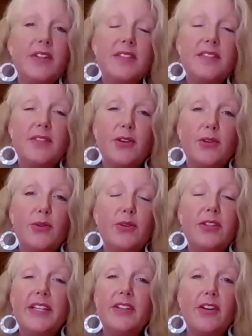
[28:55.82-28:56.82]
consider
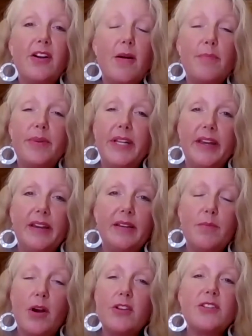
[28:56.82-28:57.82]
Googling our company.
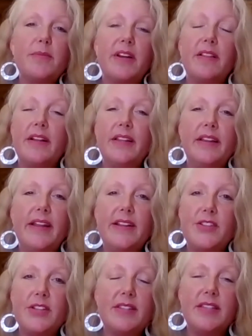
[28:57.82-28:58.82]
Marsh and McLennan
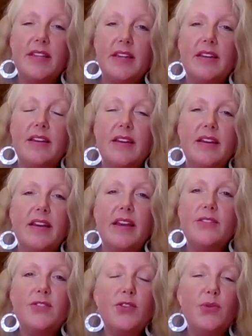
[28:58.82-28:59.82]
Agency
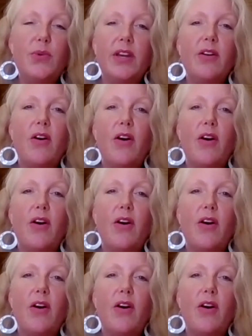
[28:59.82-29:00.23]
is who we